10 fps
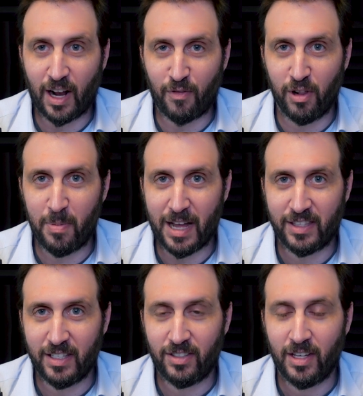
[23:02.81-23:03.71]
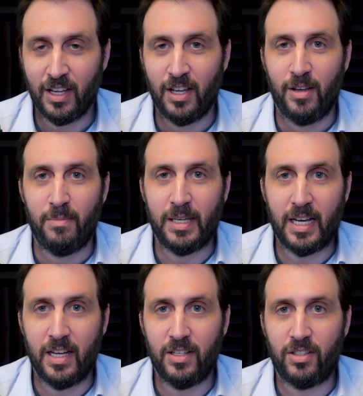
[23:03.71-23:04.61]
careful about this
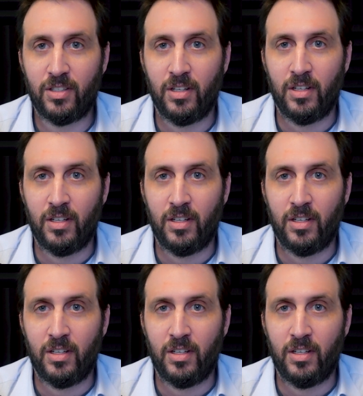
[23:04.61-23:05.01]
because